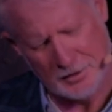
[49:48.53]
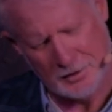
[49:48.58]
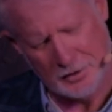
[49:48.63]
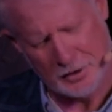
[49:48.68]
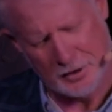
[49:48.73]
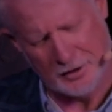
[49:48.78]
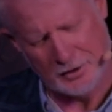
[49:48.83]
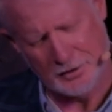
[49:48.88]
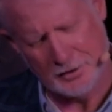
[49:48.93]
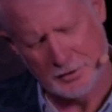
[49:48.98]

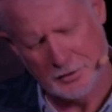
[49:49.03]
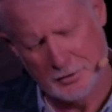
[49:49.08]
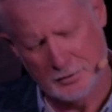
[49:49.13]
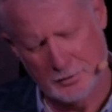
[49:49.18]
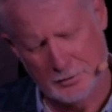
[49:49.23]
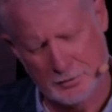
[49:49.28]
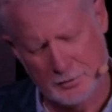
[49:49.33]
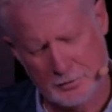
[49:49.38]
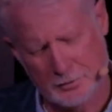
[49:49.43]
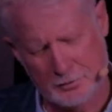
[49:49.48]
chest
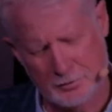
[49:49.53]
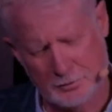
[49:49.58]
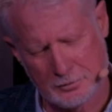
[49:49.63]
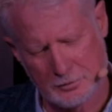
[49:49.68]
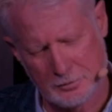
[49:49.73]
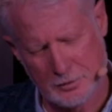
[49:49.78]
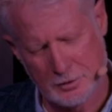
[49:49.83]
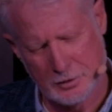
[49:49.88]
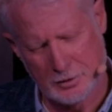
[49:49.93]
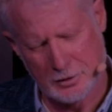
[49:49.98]

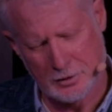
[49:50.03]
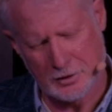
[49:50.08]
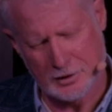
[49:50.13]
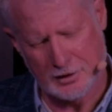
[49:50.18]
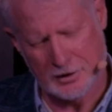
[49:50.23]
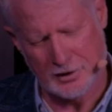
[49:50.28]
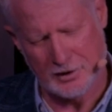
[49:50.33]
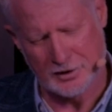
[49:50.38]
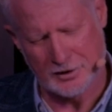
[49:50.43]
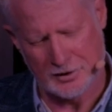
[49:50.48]
and
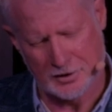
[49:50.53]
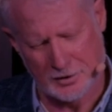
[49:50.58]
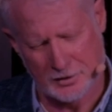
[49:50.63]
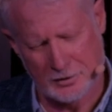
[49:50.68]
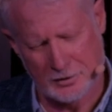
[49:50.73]
listen